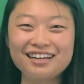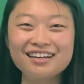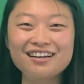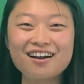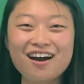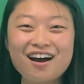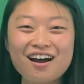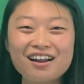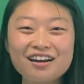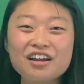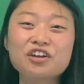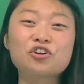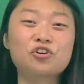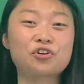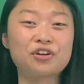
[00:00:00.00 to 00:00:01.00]
God
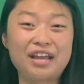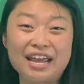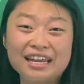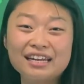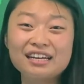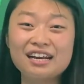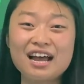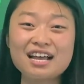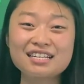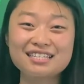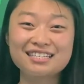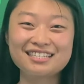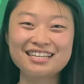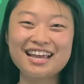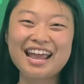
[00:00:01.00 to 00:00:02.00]
created
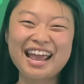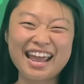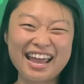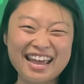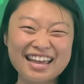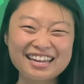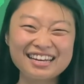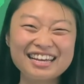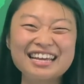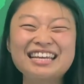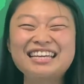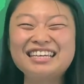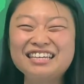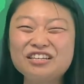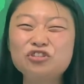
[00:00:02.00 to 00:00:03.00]
us and
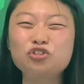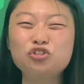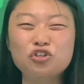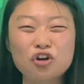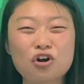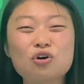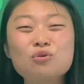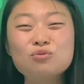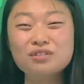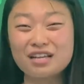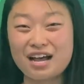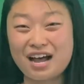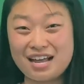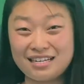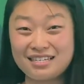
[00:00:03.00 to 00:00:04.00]
He chose
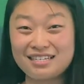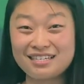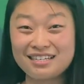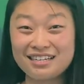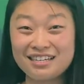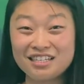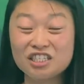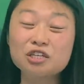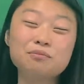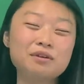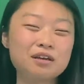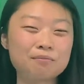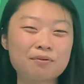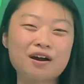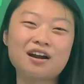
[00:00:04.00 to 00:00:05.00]
us to be
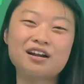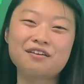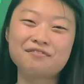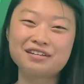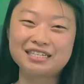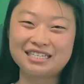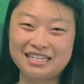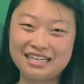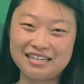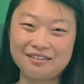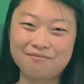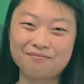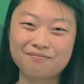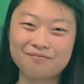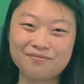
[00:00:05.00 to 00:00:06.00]
a part of His
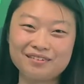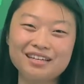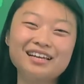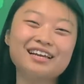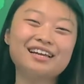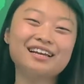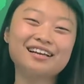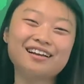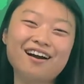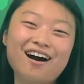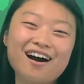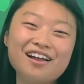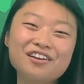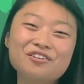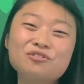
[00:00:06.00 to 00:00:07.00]
team.
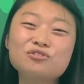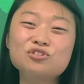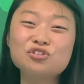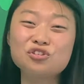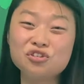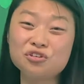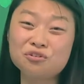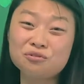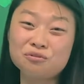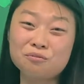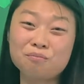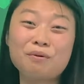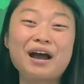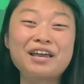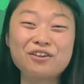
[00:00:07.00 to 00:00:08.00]
God knows you
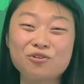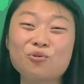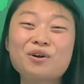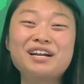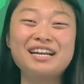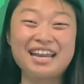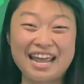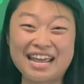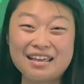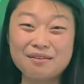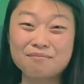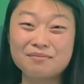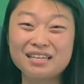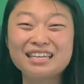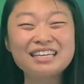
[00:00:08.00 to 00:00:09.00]
by your
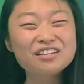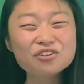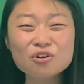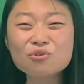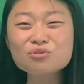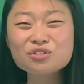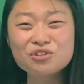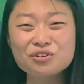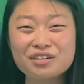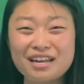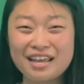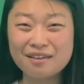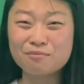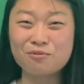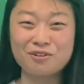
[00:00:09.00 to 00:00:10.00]
name. He knows your
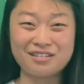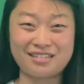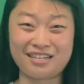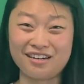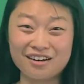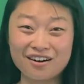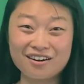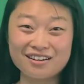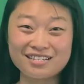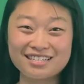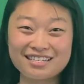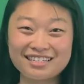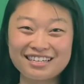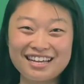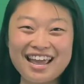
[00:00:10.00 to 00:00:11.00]
name, boys and girls.
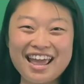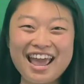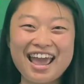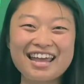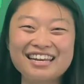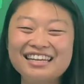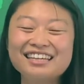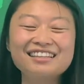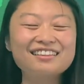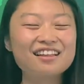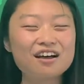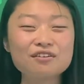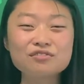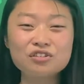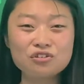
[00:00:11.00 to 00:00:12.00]
And He
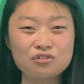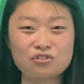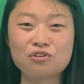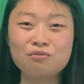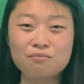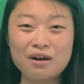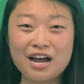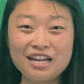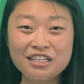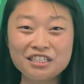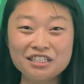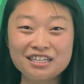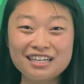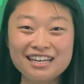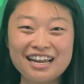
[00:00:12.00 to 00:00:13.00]
loves you so much
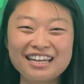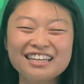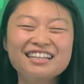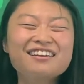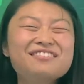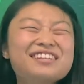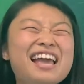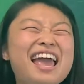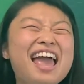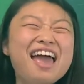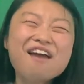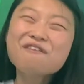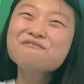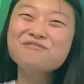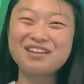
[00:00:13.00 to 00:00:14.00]
that He loves
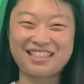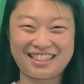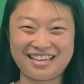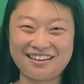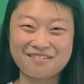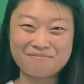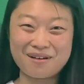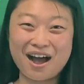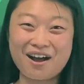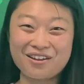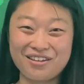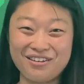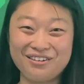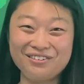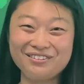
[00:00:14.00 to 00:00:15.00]
everything about
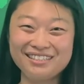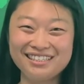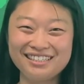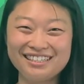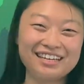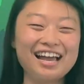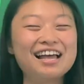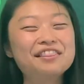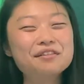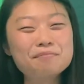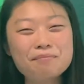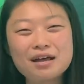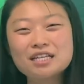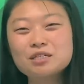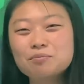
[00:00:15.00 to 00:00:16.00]
you. And the
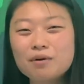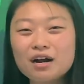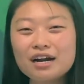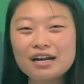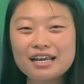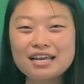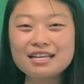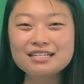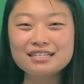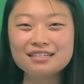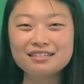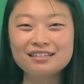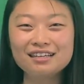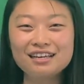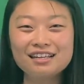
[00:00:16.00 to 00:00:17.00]
best part is
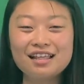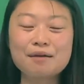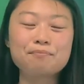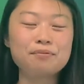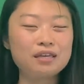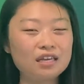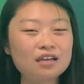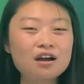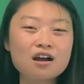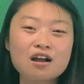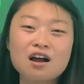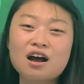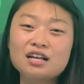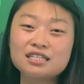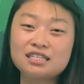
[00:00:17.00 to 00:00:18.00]
that being on
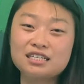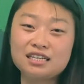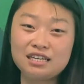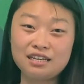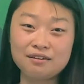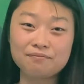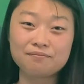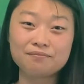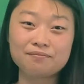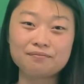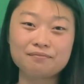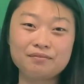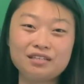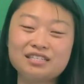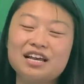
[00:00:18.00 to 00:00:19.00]
God's team
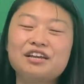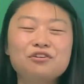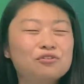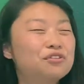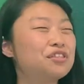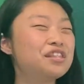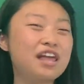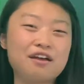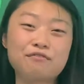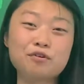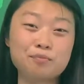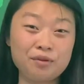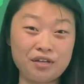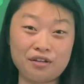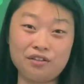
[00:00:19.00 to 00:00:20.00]
means that you'll never
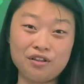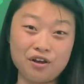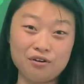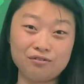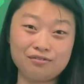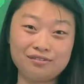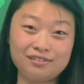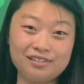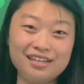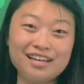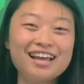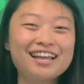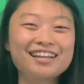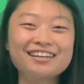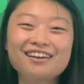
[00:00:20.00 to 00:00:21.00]
be alone.
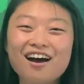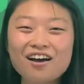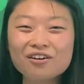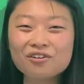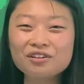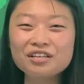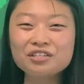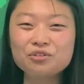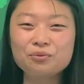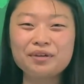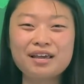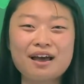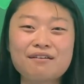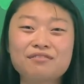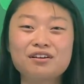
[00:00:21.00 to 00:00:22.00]
Not only do we
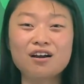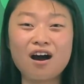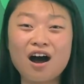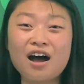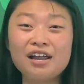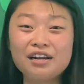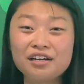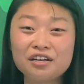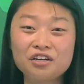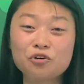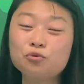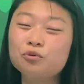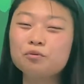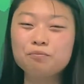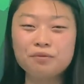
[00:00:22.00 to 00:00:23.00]
have God who
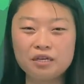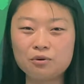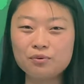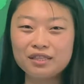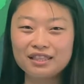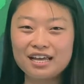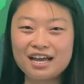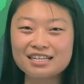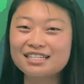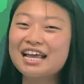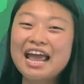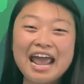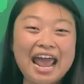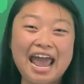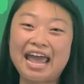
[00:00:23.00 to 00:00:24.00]
will be with us
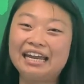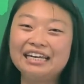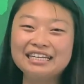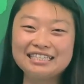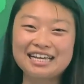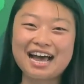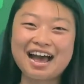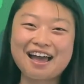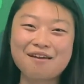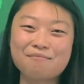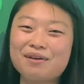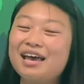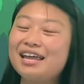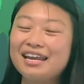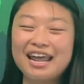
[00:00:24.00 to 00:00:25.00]
anytime
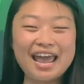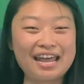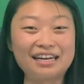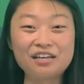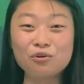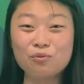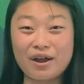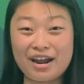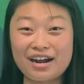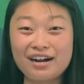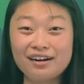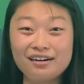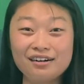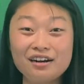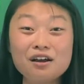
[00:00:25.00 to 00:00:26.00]
and
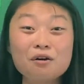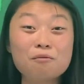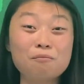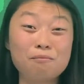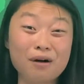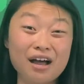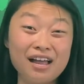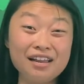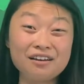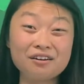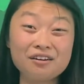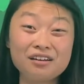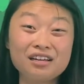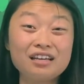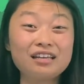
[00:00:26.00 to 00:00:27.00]
anywhere, but
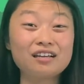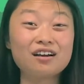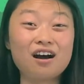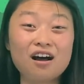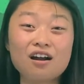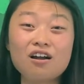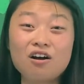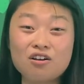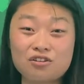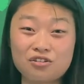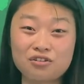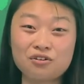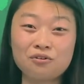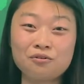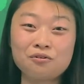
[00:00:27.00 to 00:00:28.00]
God
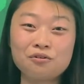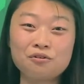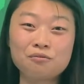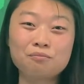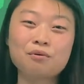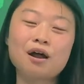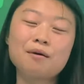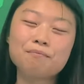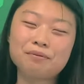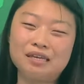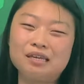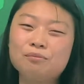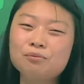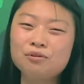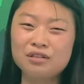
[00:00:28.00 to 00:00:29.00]
also brought
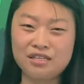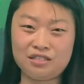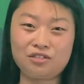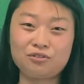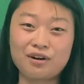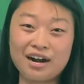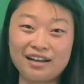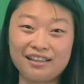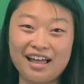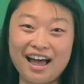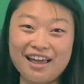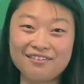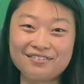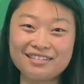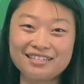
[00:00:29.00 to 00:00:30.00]
people into our
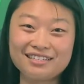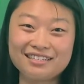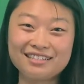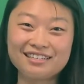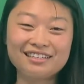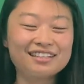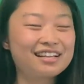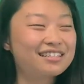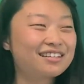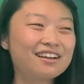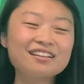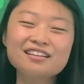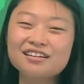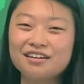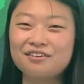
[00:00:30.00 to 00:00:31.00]
lives. Let's all
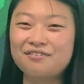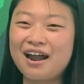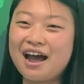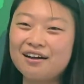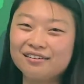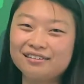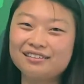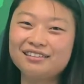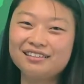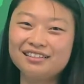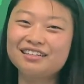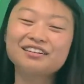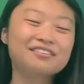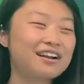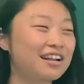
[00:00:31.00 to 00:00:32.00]
look around.
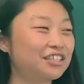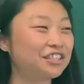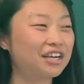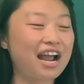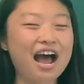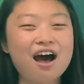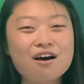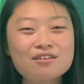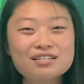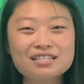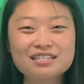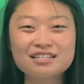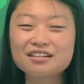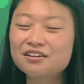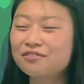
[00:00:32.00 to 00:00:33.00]
Look around your house,
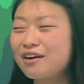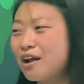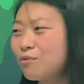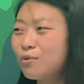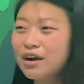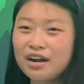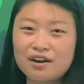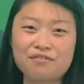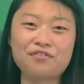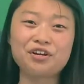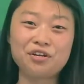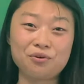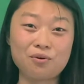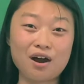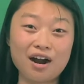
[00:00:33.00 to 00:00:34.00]
look around wherever
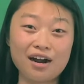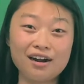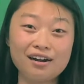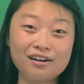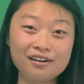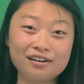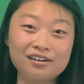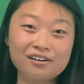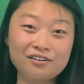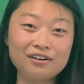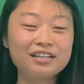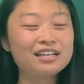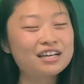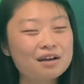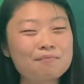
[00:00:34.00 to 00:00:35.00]
you are, or
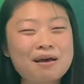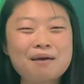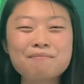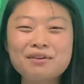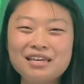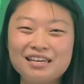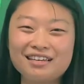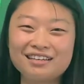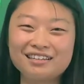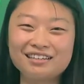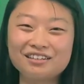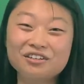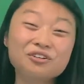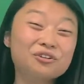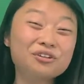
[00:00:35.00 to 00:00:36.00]
look up at me.
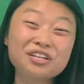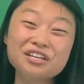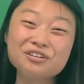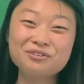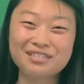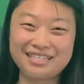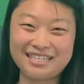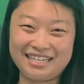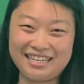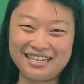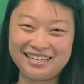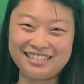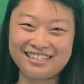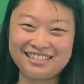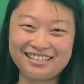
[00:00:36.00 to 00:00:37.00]
Who do you
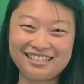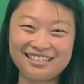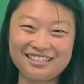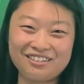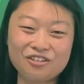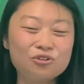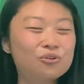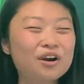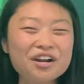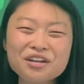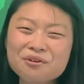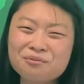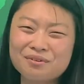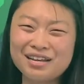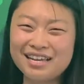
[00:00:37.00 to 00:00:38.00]
see? Who are
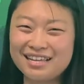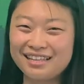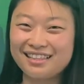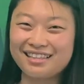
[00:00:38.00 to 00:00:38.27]
you with?